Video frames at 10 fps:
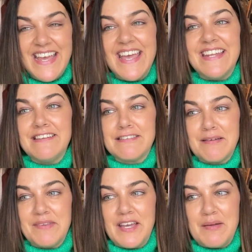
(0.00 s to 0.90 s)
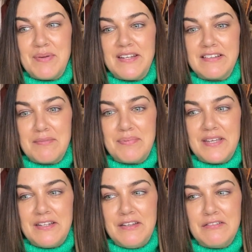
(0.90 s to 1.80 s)
It is something I picked up
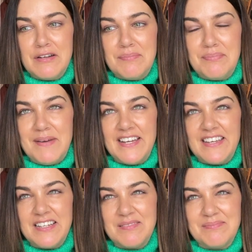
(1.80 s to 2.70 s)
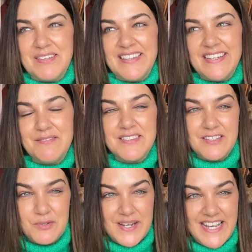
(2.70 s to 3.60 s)
in Europe back in, I think it was the
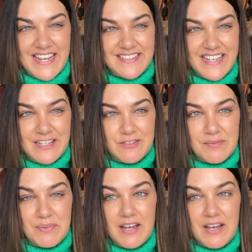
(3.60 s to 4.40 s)
2018 trip.